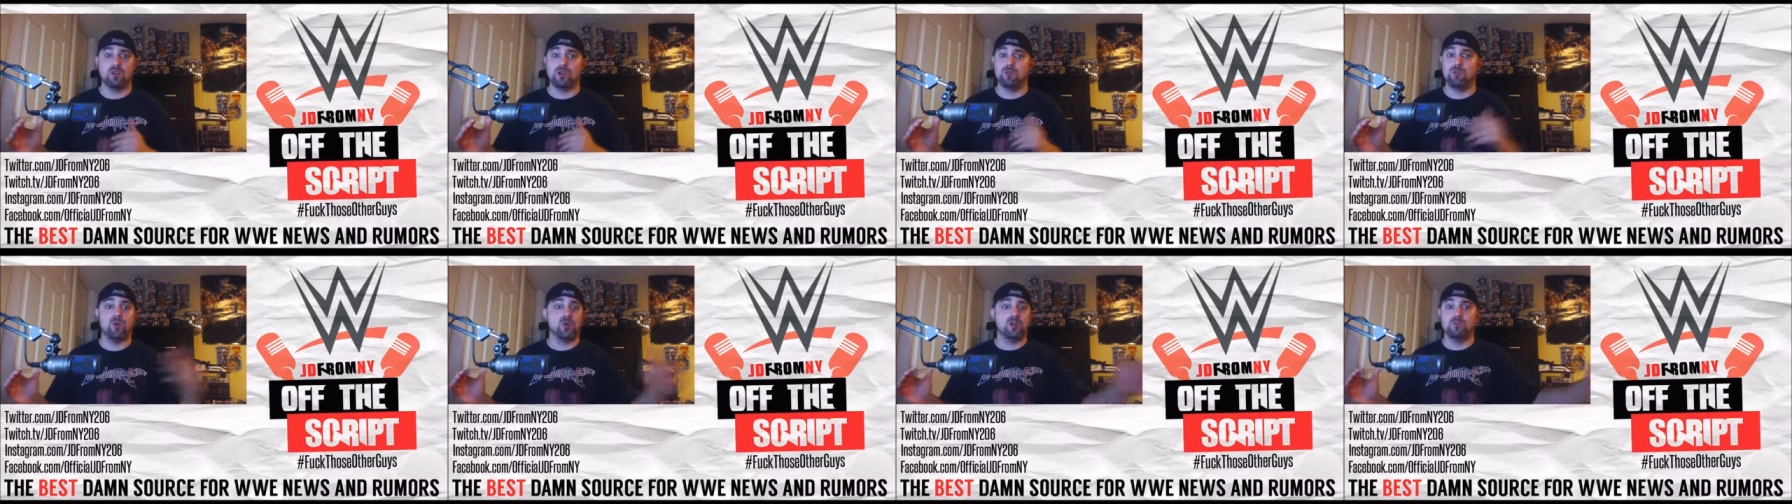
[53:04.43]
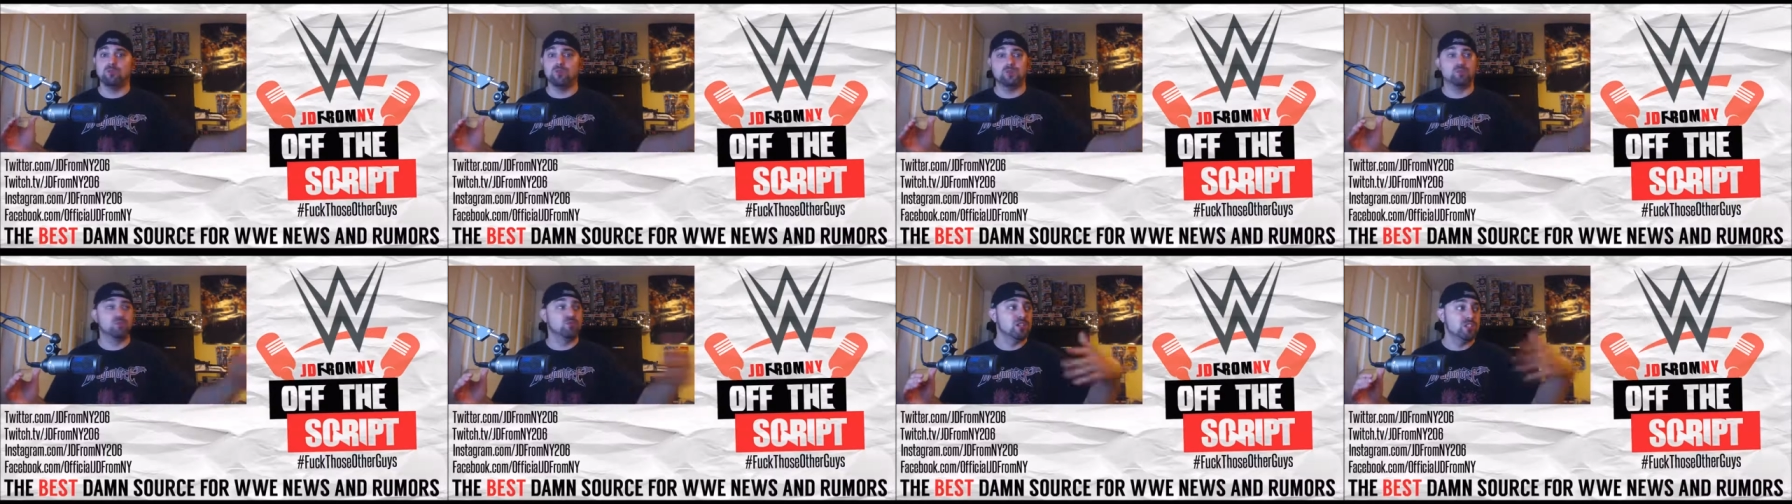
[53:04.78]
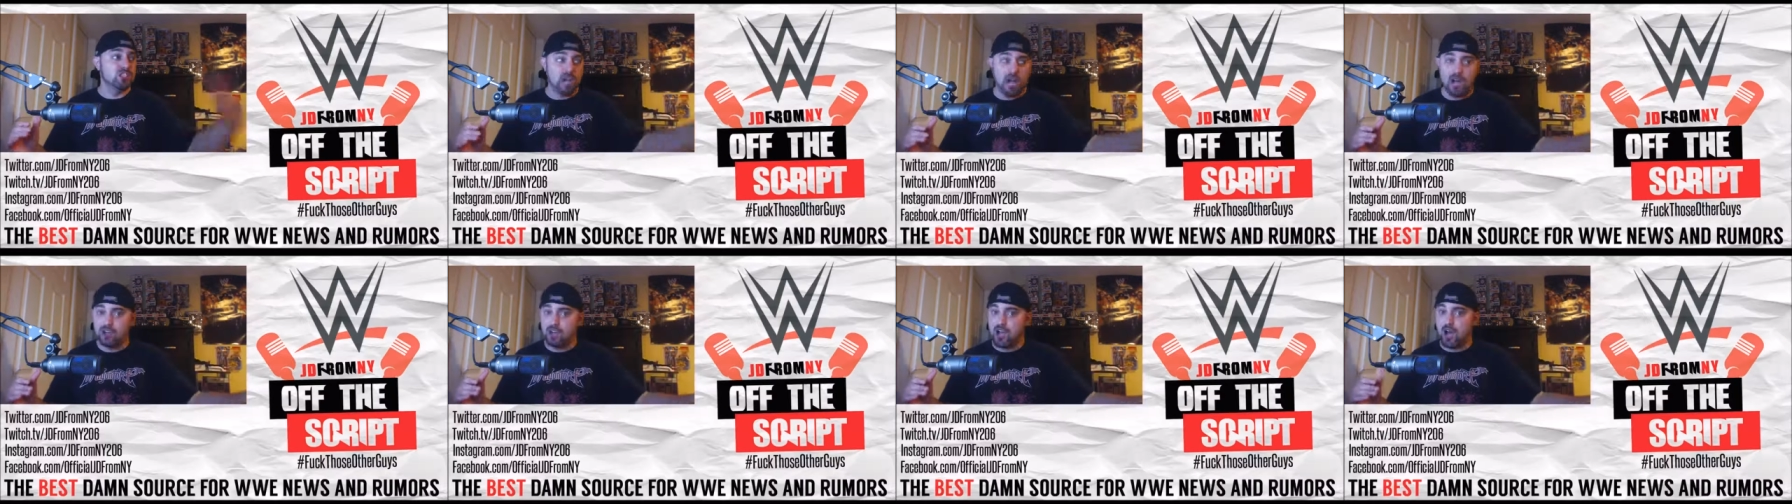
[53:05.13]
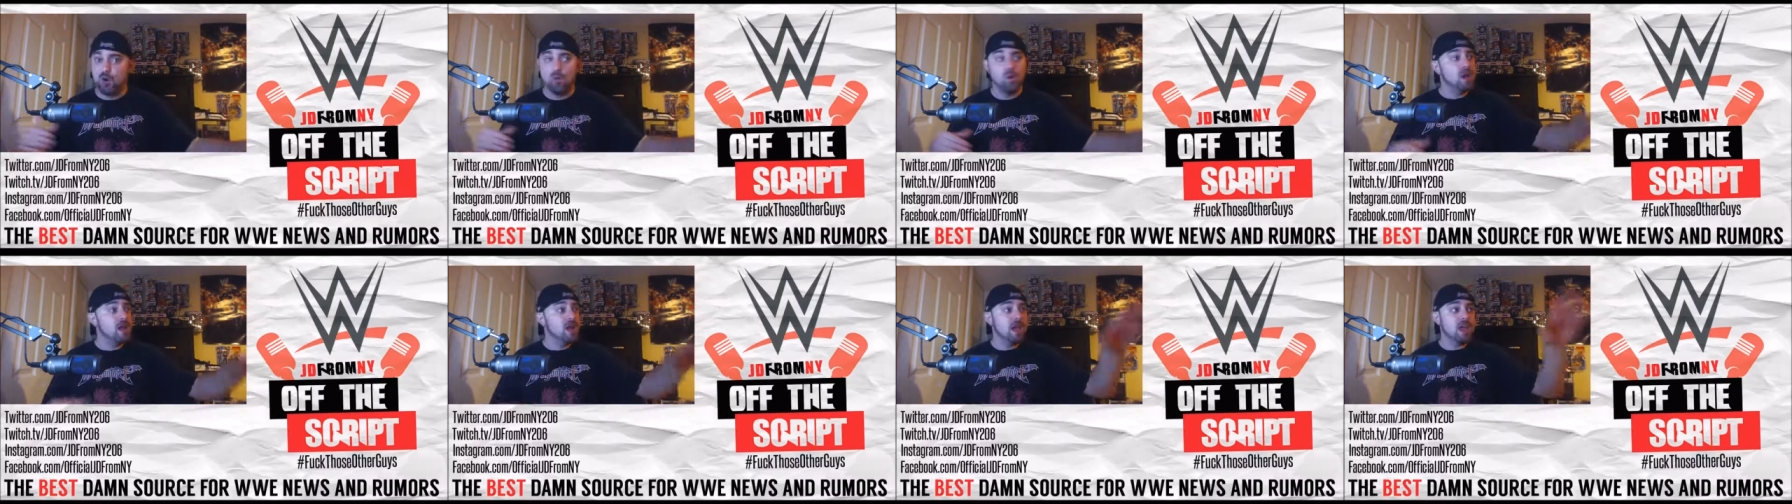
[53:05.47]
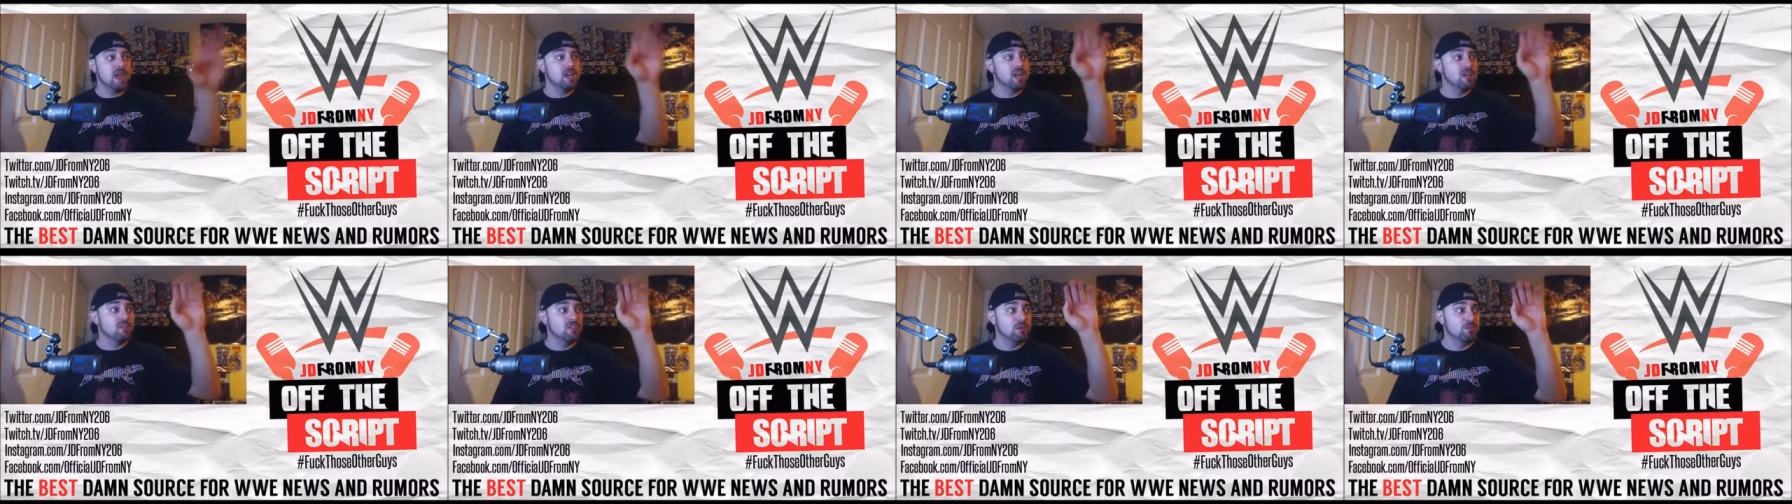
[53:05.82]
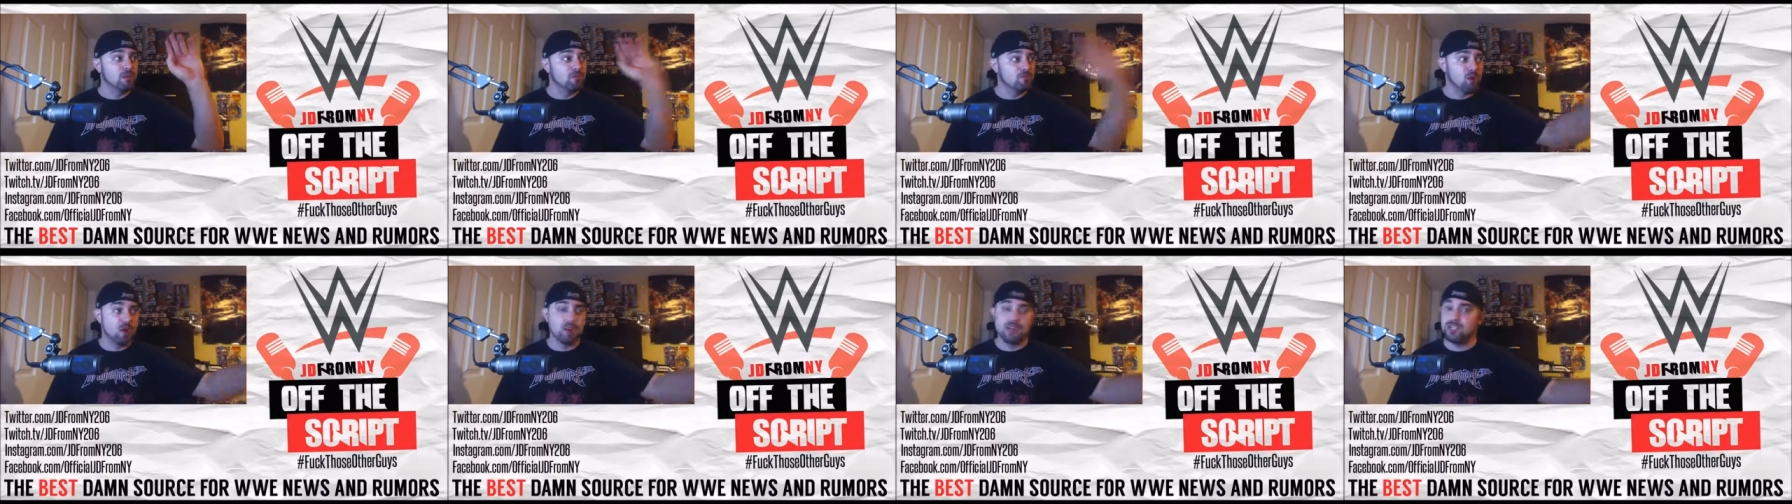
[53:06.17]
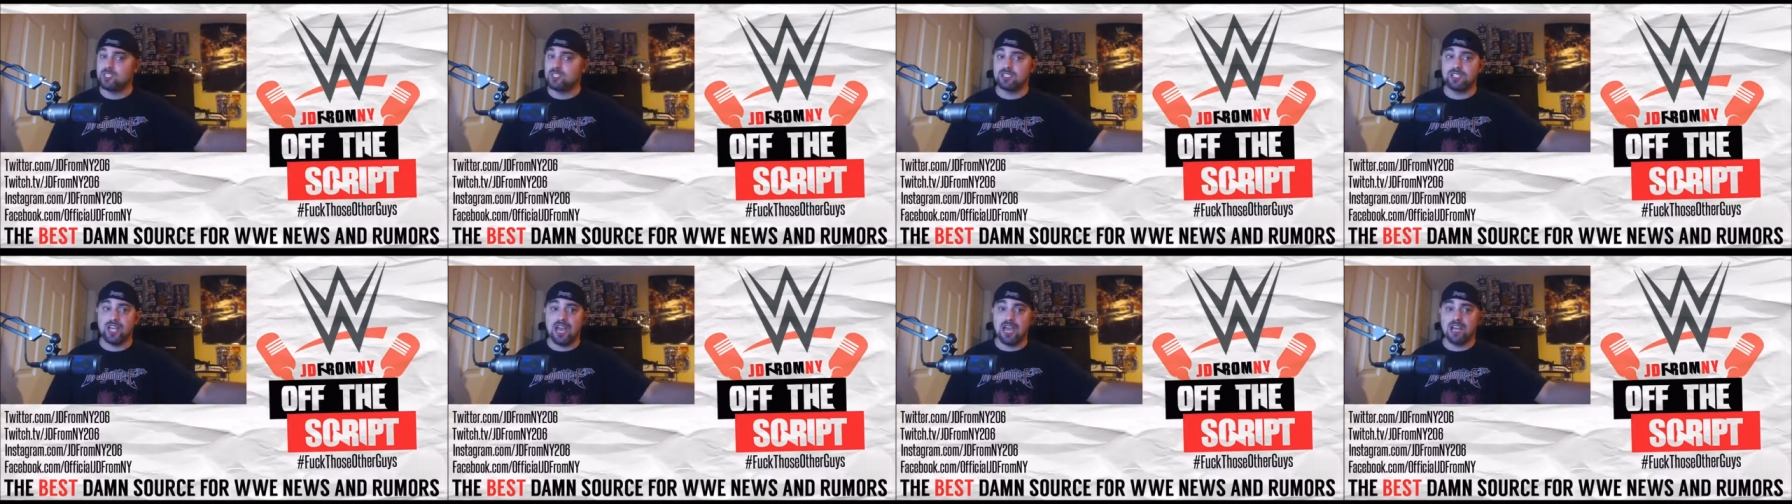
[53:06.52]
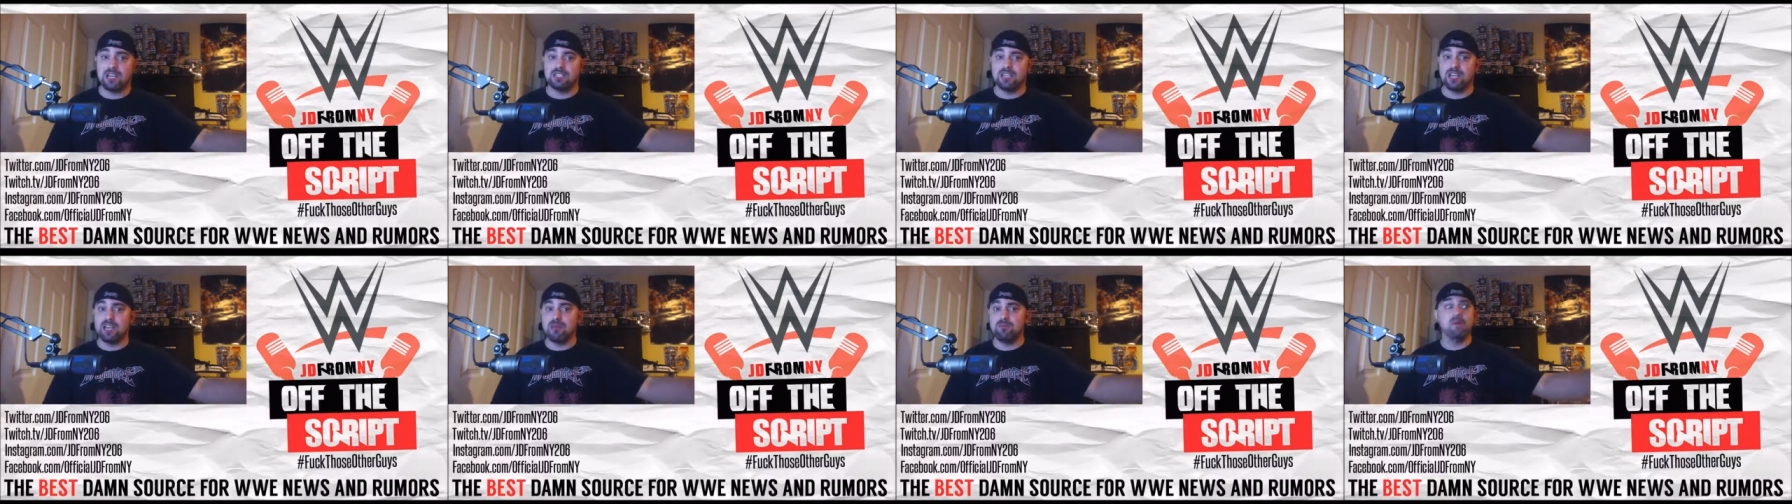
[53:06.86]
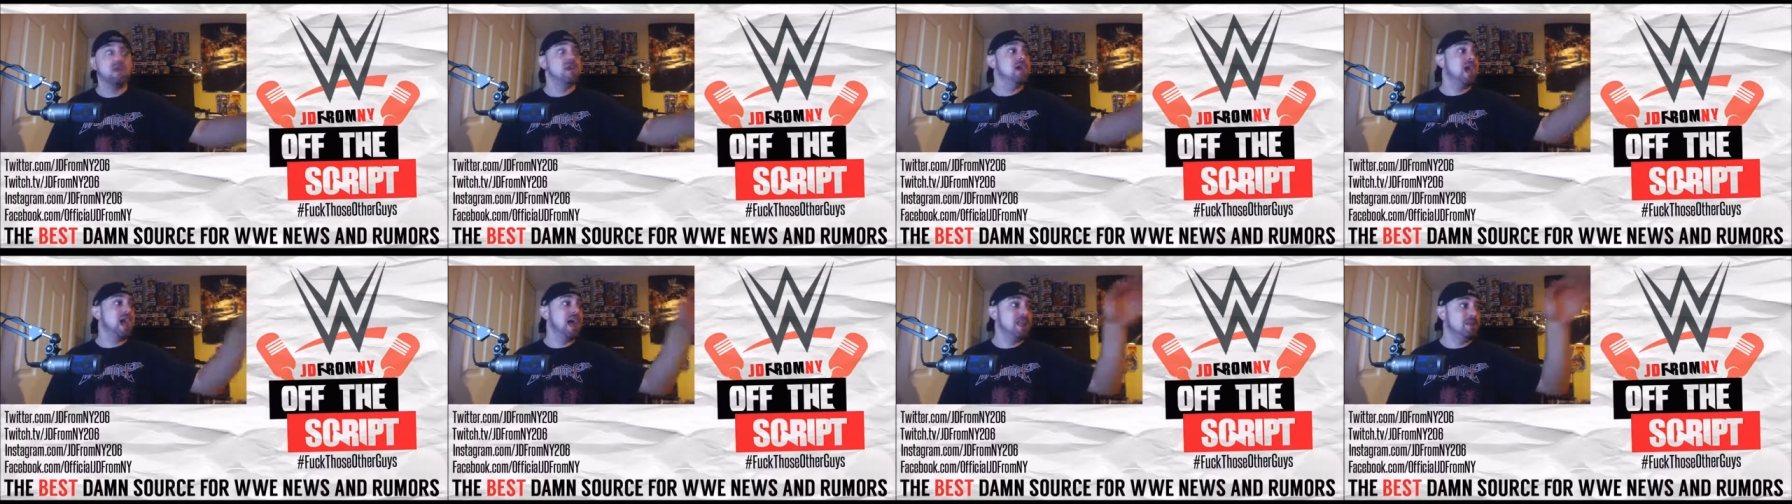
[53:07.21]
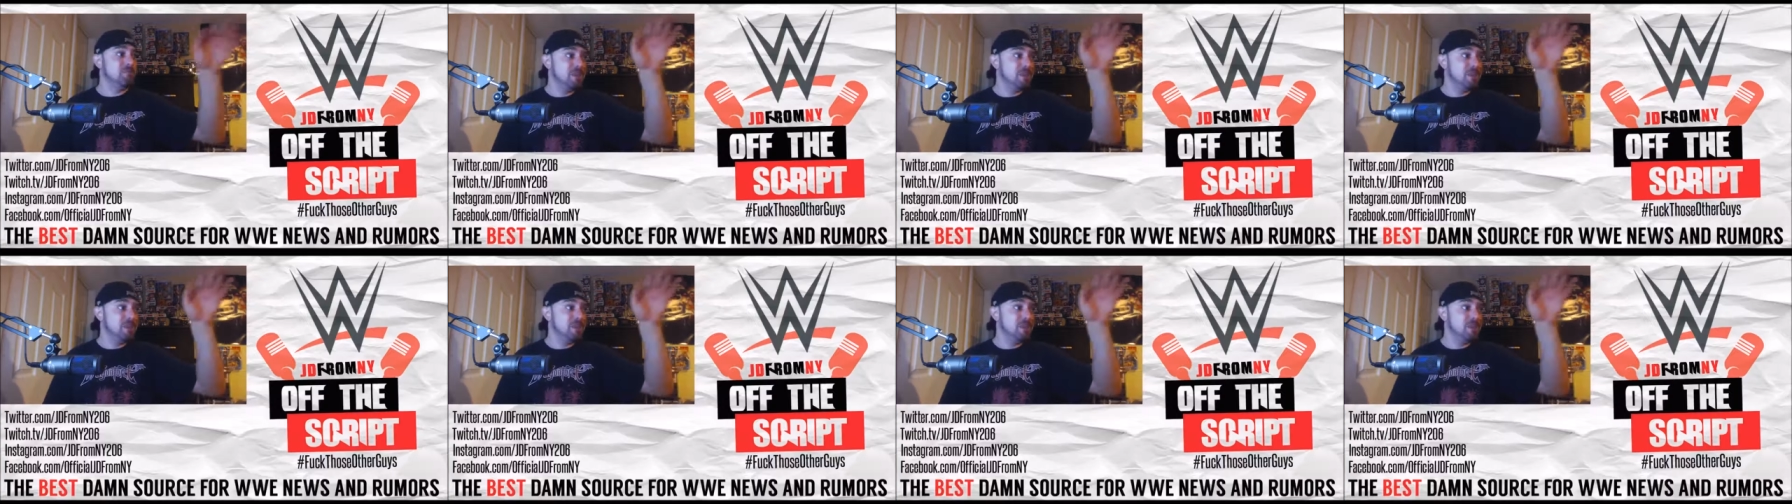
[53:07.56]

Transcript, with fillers: You want to put him with Breezango and give them a run as a tag team